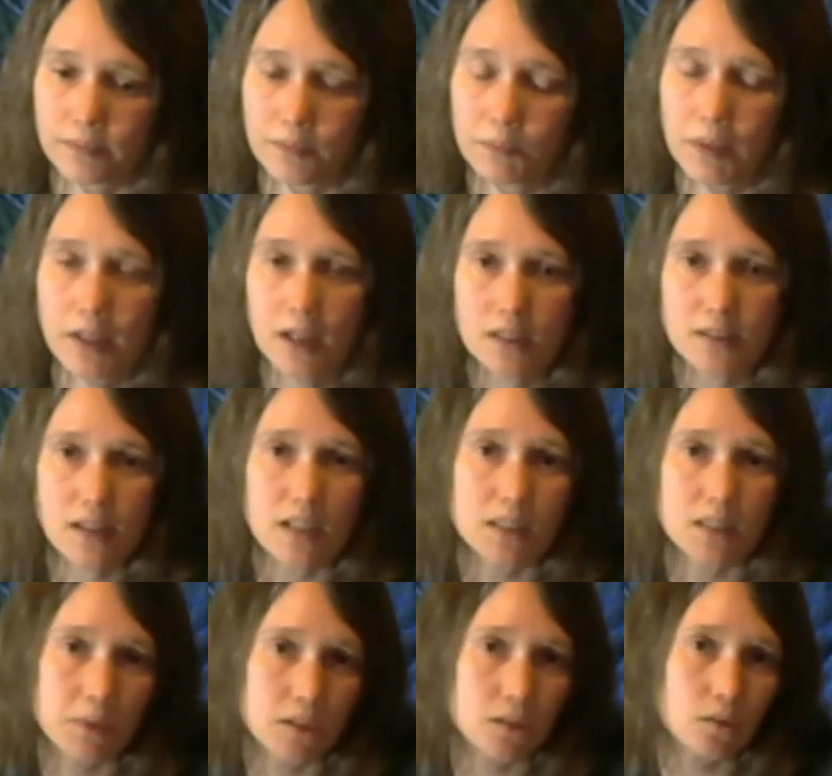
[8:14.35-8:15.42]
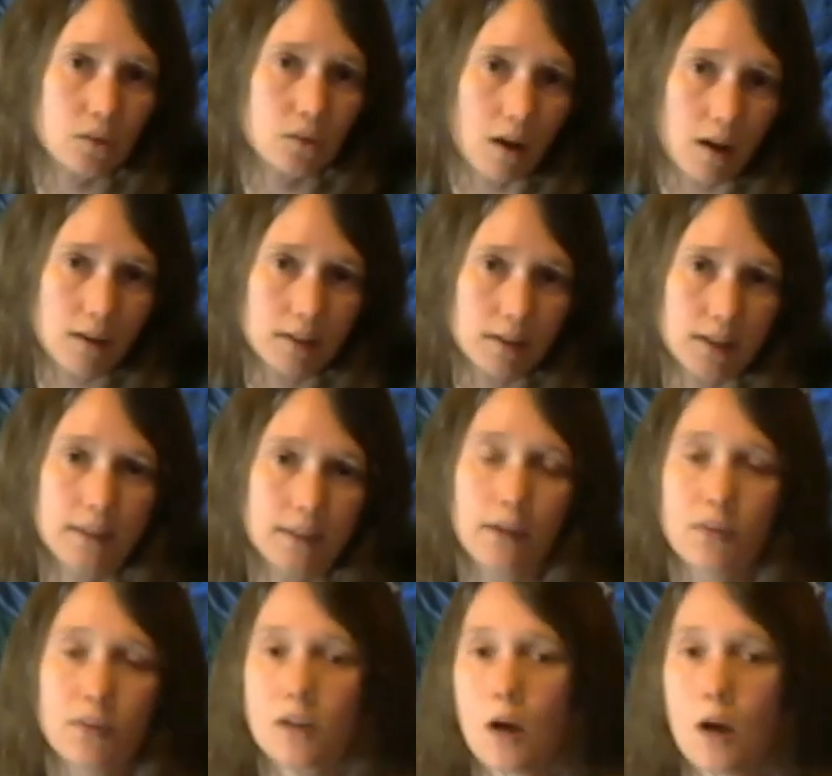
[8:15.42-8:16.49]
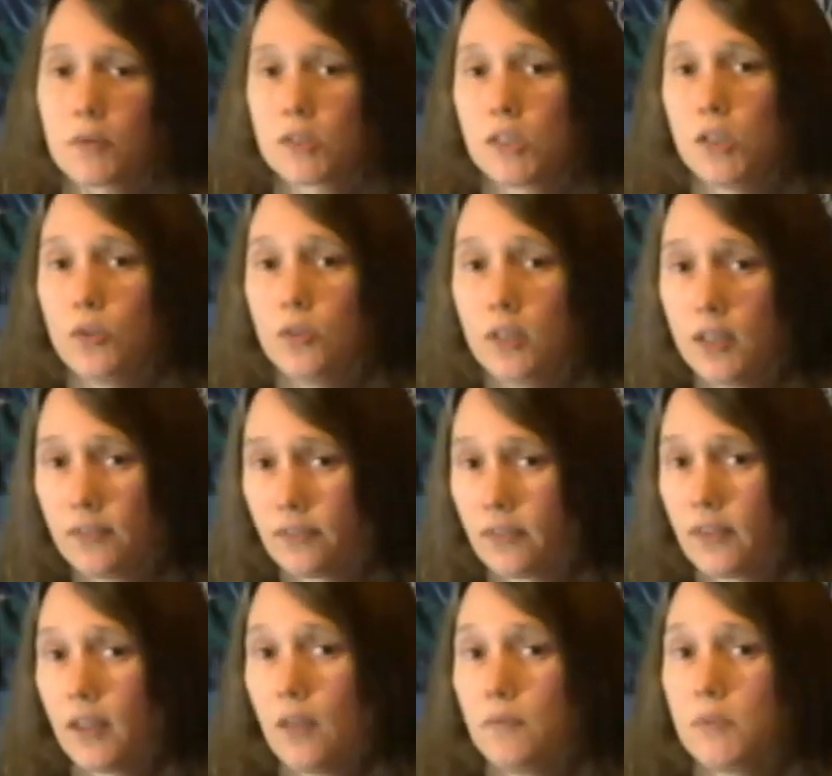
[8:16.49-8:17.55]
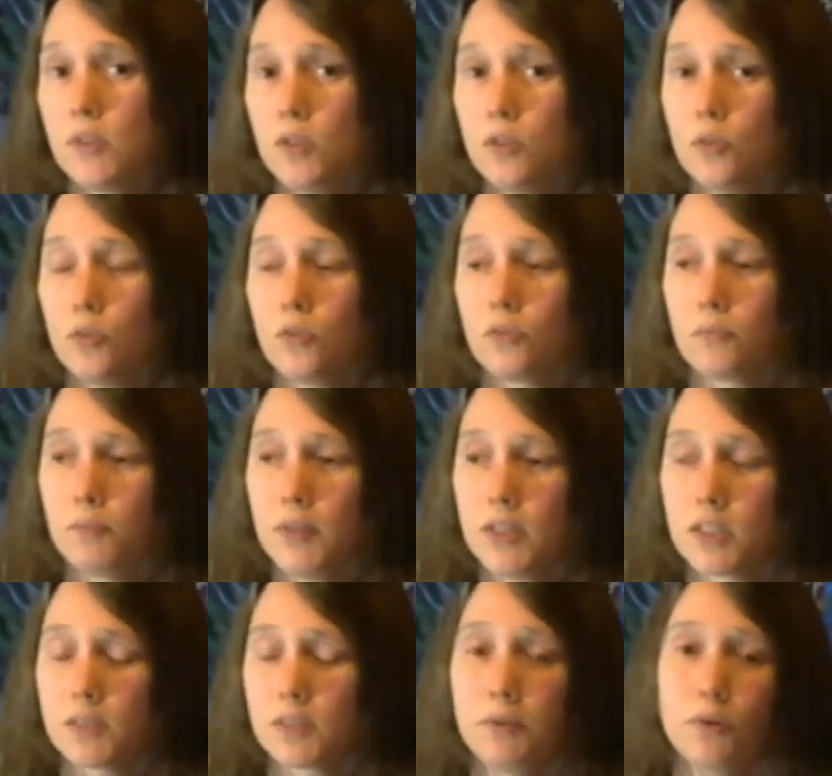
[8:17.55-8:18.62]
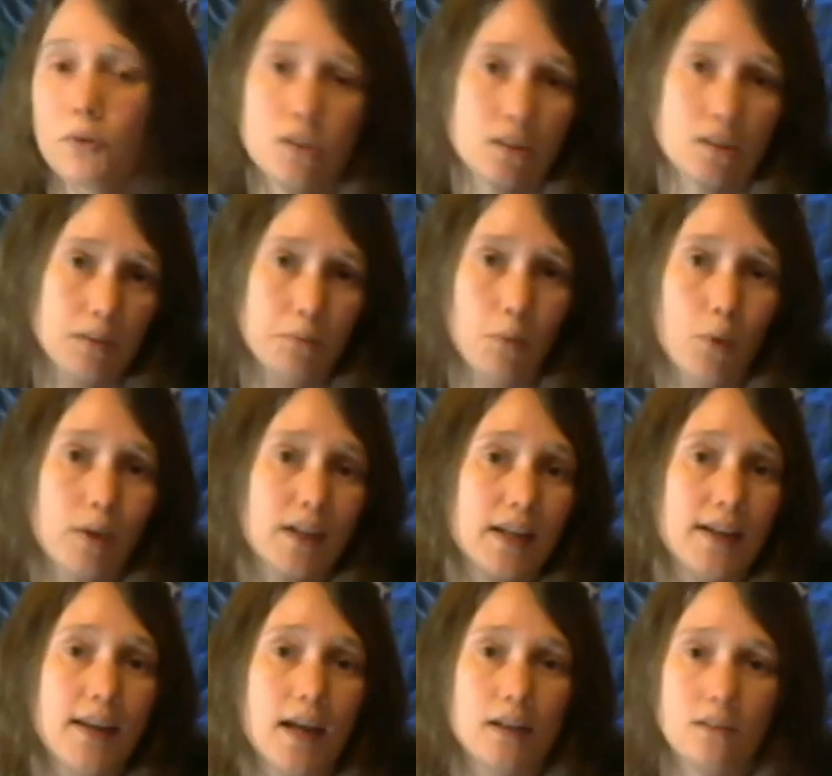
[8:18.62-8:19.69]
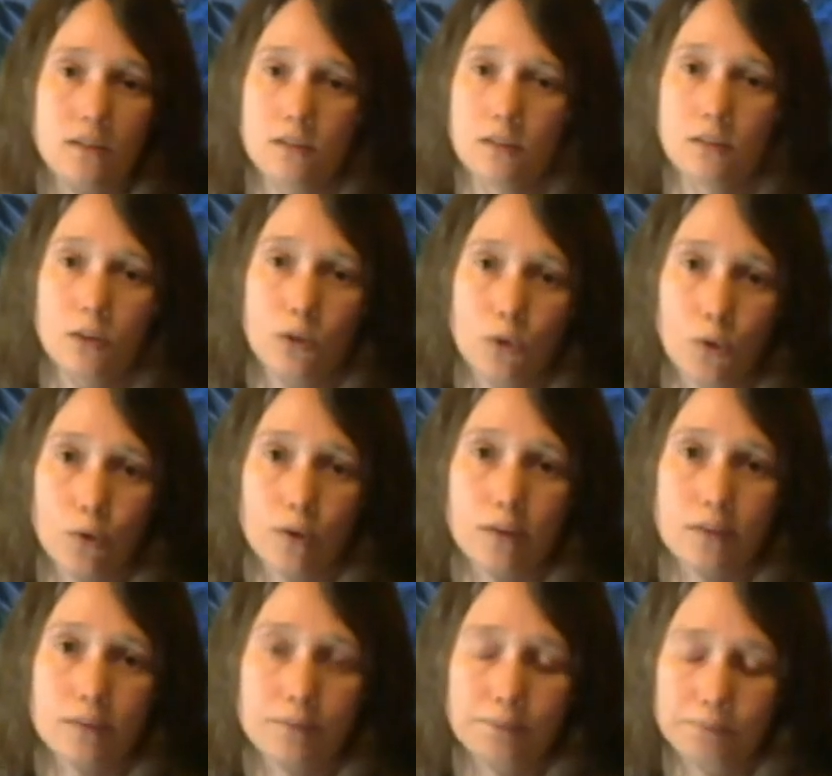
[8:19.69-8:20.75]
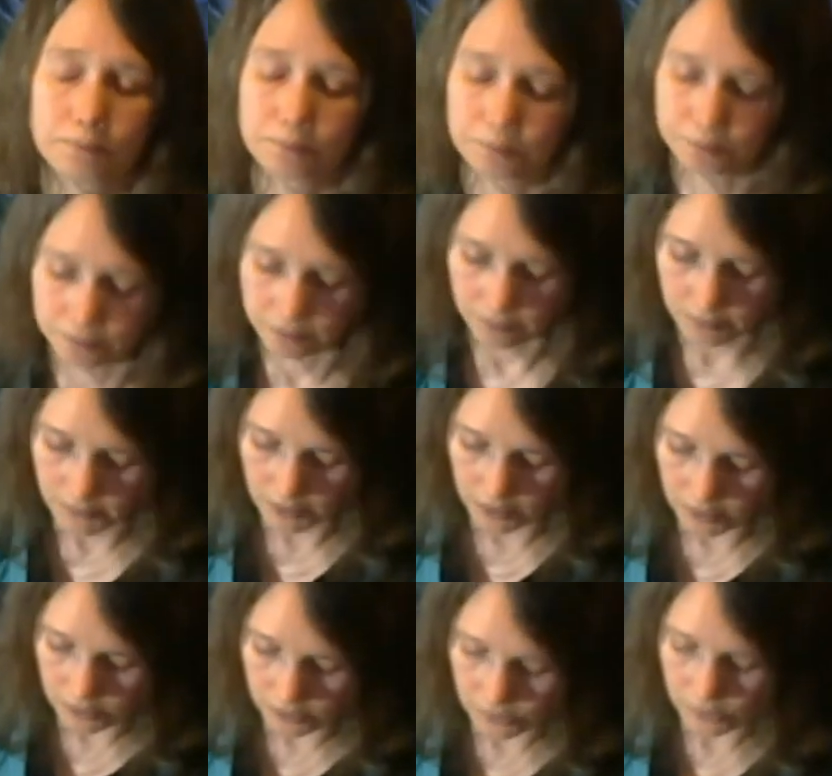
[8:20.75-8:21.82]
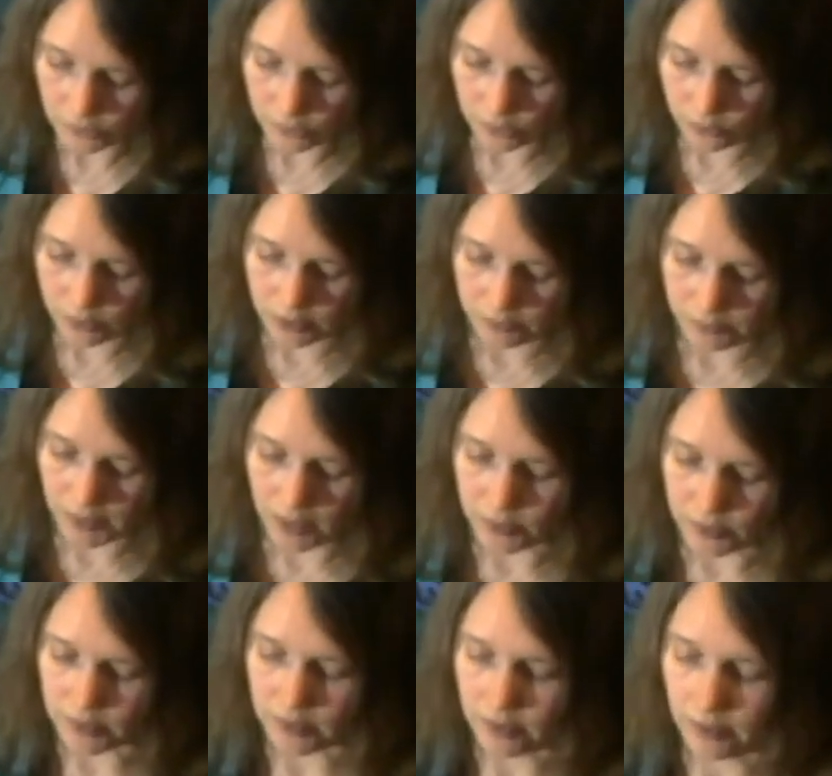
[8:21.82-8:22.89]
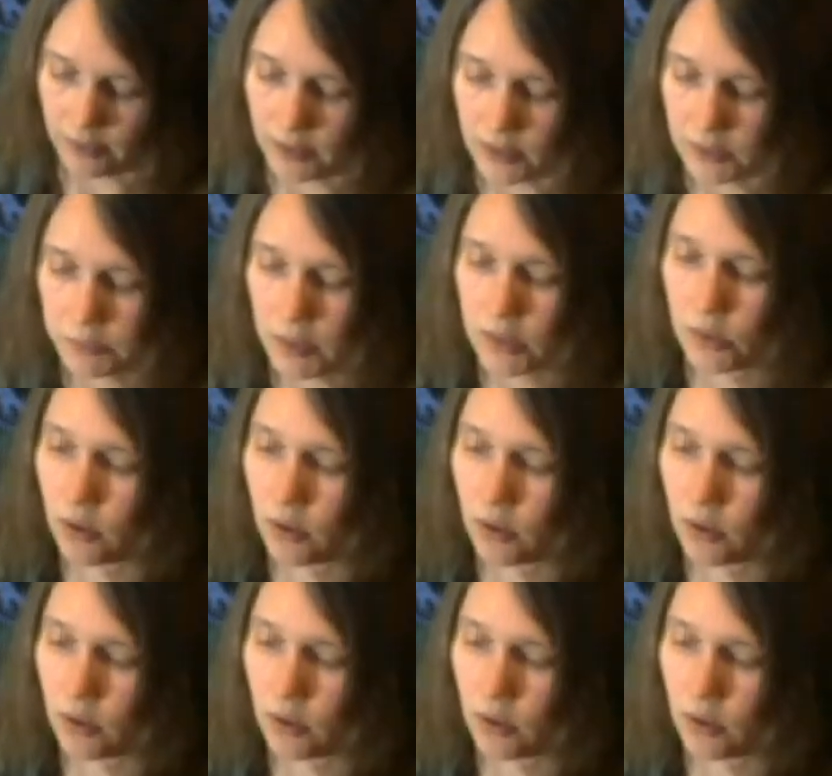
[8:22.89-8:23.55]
because of that special calling, there is opportunity for them to be spiritually more connected to the Lord. So um, that was their special